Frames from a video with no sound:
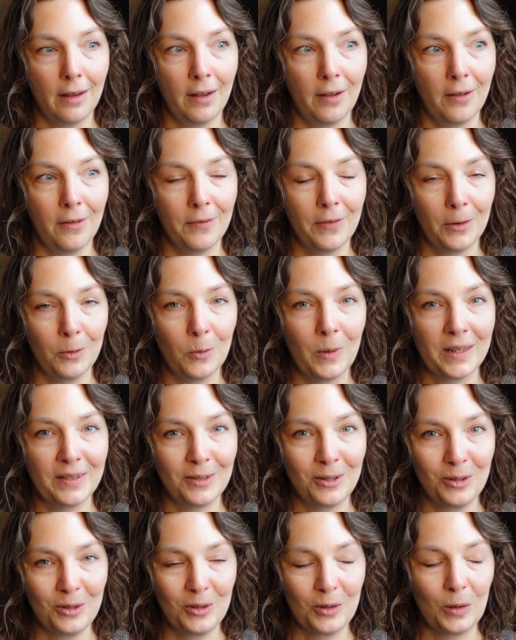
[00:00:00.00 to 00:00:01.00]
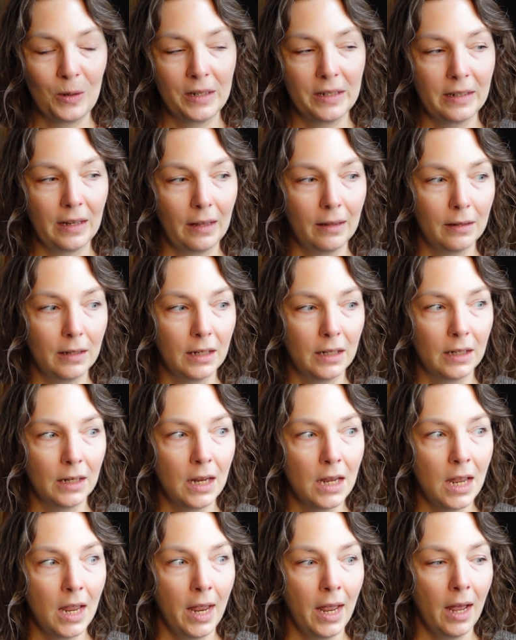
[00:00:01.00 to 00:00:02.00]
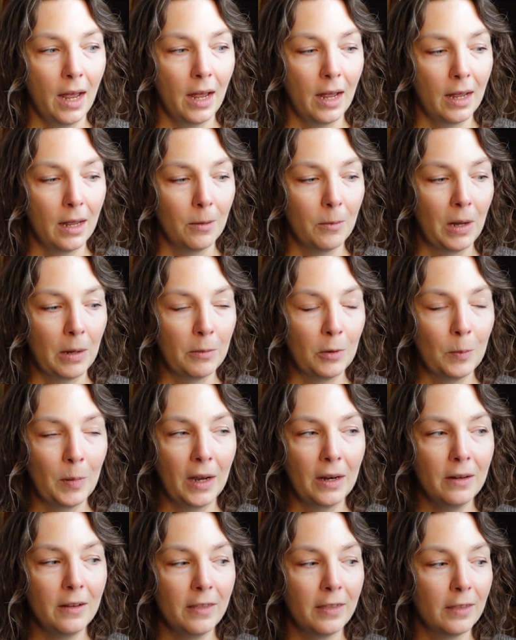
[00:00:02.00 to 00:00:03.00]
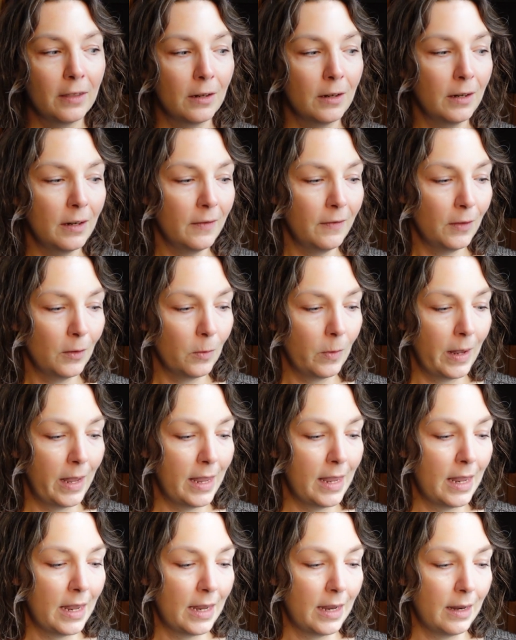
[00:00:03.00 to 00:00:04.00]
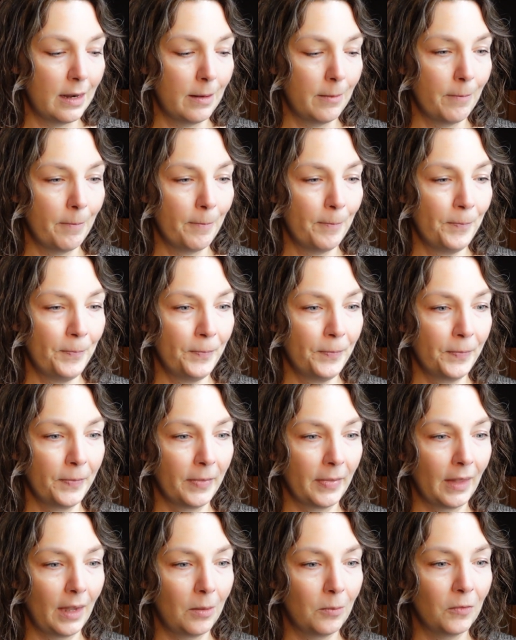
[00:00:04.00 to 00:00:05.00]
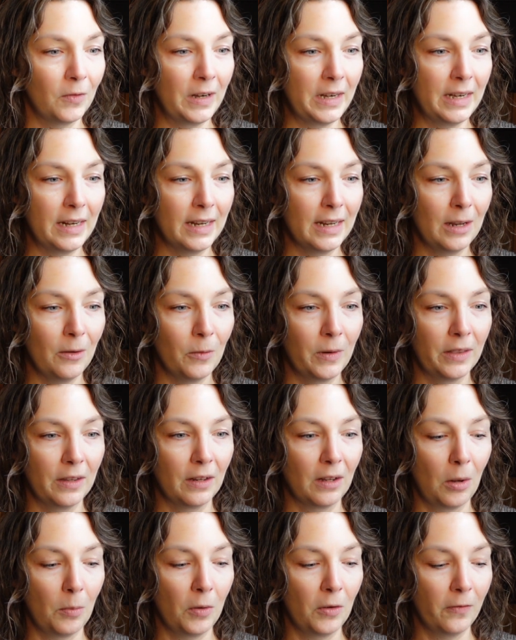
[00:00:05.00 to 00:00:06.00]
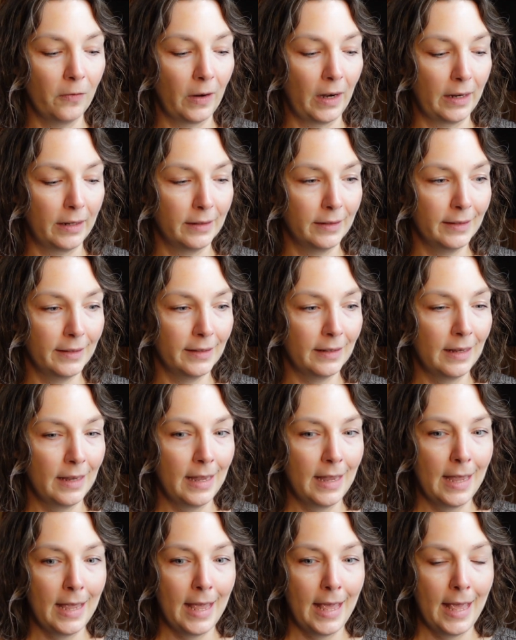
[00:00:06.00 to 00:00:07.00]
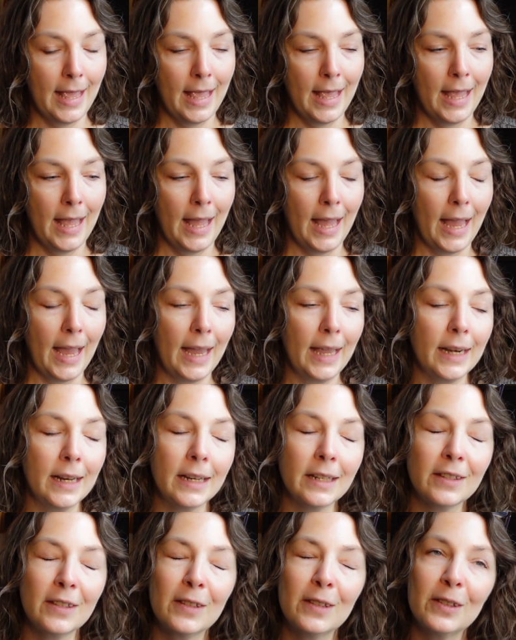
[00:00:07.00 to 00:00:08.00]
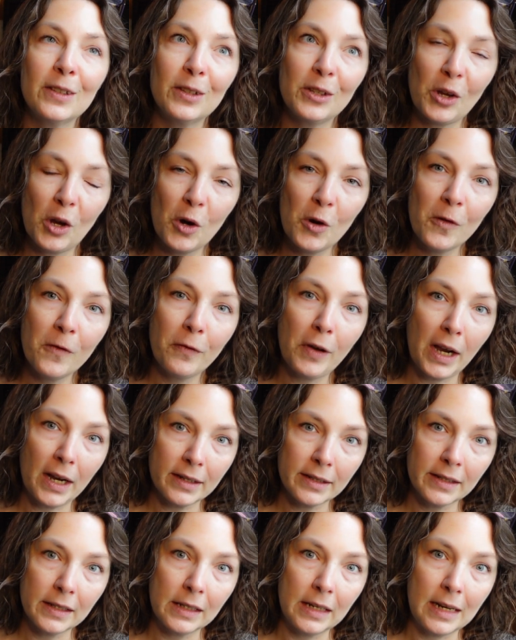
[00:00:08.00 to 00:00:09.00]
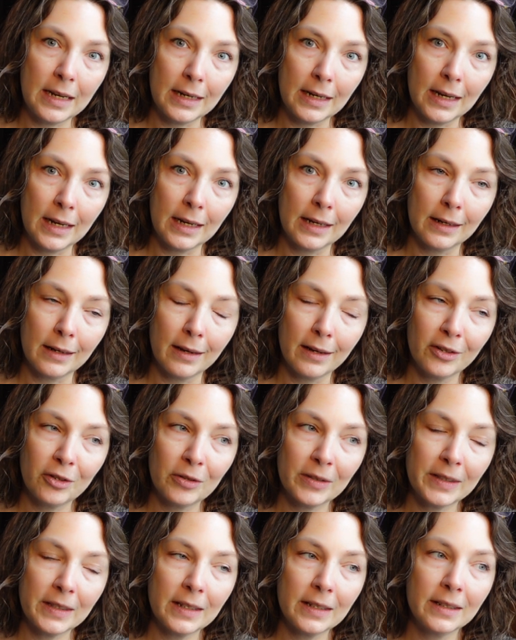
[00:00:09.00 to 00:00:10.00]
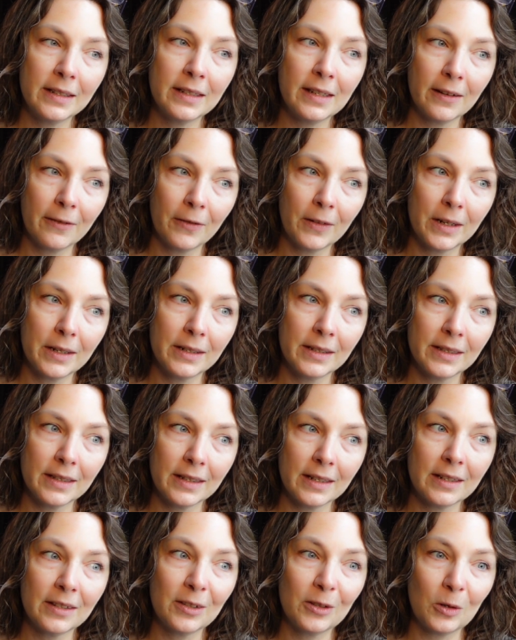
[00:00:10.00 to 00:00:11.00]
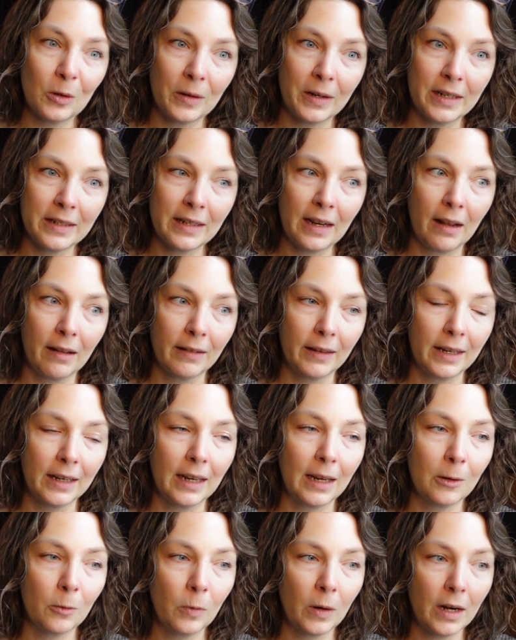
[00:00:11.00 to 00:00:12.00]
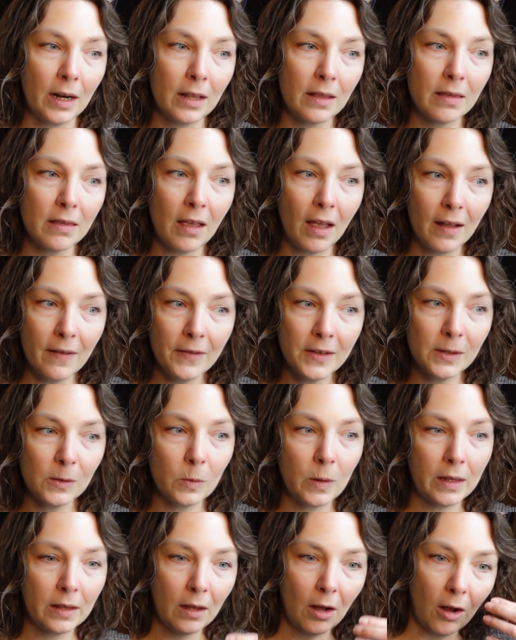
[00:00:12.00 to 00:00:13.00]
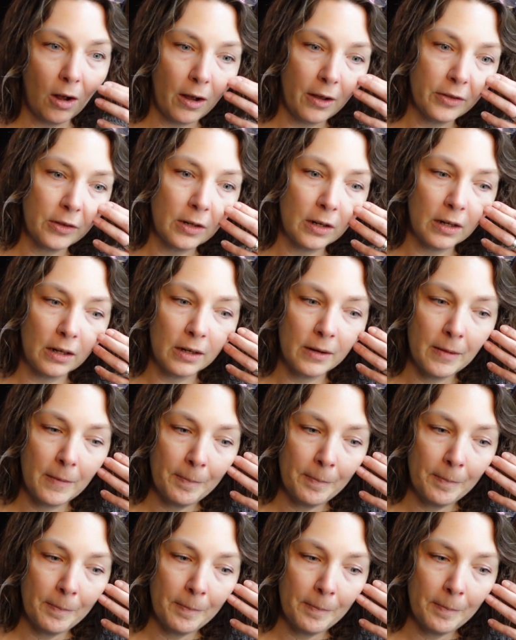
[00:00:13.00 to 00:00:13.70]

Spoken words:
of Western storytelling. I'm about a third of the way in. I'm reading it with a couple friends, and it's so fascinating, just the difference in storytelling. And what I love is when the author